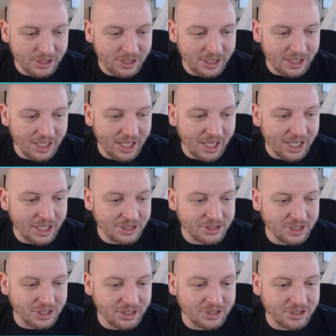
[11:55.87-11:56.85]

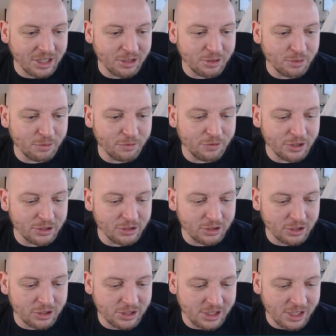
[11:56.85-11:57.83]
Larsen in the centre midfield
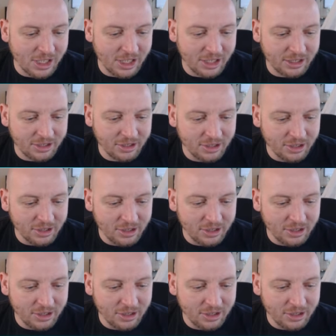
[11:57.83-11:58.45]
on attack.